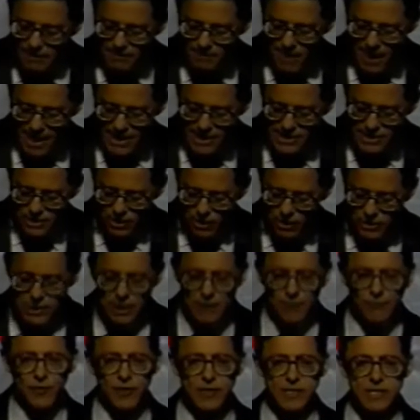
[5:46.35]
it makes no
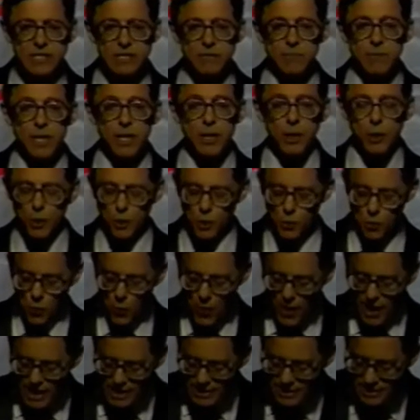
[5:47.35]
difference to me who
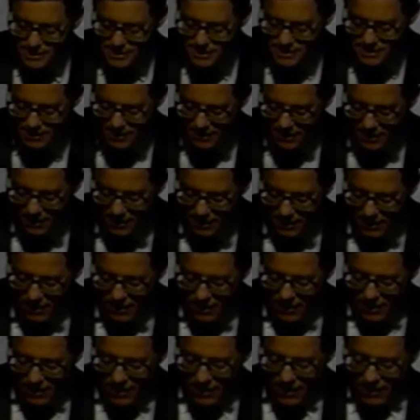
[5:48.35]
wins,
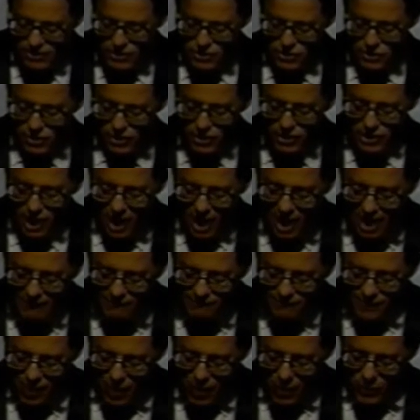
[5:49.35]
so your
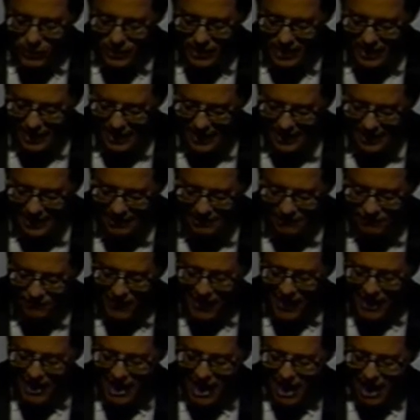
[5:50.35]
non-vote, in
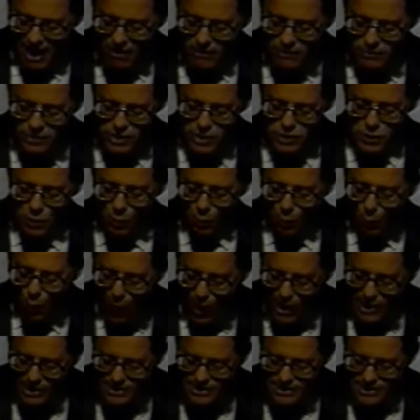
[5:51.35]
effect, counts
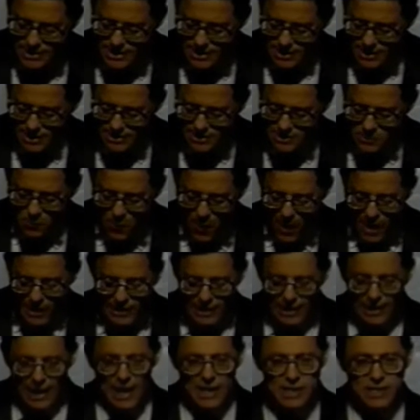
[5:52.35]
once. It's
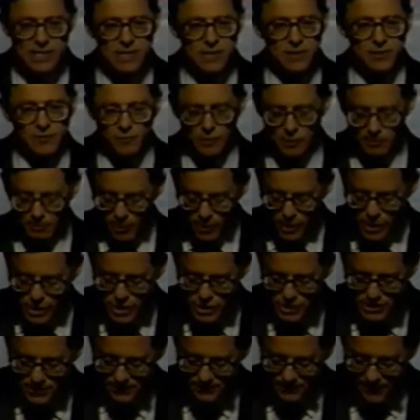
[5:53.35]
one less for
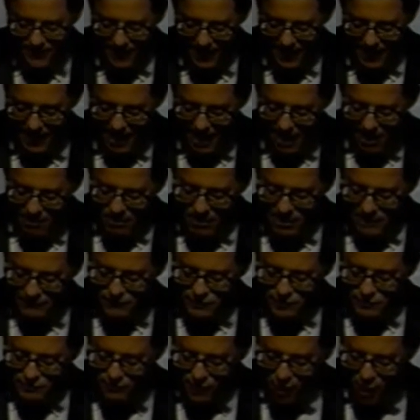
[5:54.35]
Bush. But
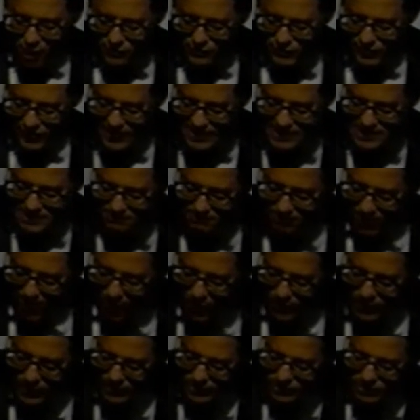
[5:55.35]
if you vote for his
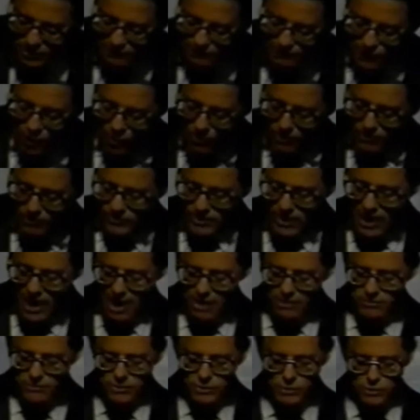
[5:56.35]
opponent, your vote
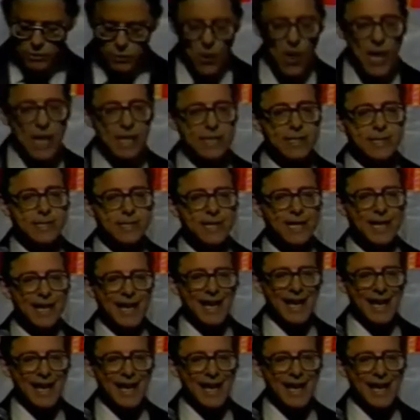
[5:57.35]
counts twice.